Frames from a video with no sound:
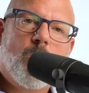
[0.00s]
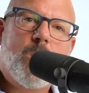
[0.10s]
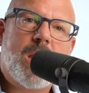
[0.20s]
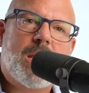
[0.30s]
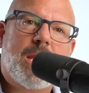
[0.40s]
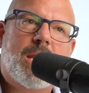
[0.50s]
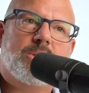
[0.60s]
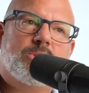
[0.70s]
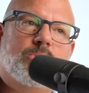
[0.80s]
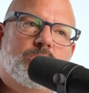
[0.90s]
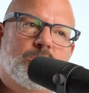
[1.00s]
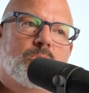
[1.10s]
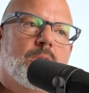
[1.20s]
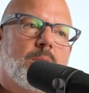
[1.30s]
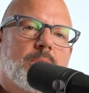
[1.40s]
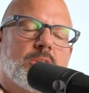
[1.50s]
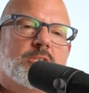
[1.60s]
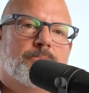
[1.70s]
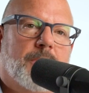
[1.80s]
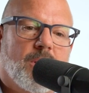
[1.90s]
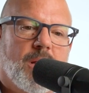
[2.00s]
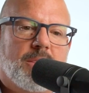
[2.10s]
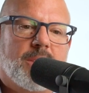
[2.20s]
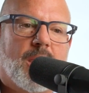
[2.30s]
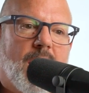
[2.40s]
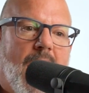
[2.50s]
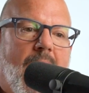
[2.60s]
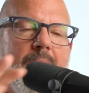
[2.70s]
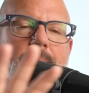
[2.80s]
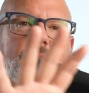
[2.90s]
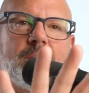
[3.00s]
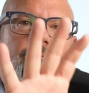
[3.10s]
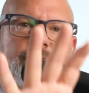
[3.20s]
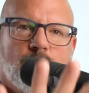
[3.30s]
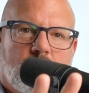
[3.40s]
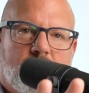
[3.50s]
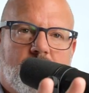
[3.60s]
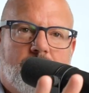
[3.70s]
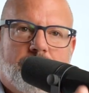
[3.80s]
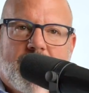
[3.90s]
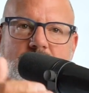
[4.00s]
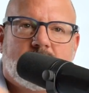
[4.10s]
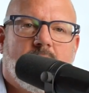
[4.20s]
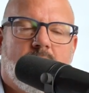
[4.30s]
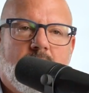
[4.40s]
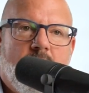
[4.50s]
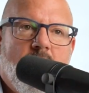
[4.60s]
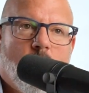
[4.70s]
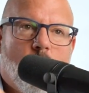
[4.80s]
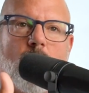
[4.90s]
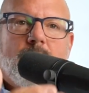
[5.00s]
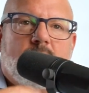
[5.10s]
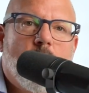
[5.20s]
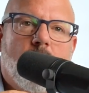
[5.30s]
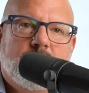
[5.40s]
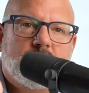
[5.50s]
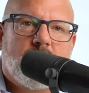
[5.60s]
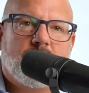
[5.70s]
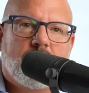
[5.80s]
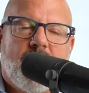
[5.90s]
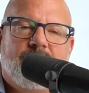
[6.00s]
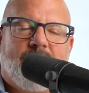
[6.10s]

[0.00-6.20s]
We need to do them in the spirit that I believe fully, based on what we know of each other.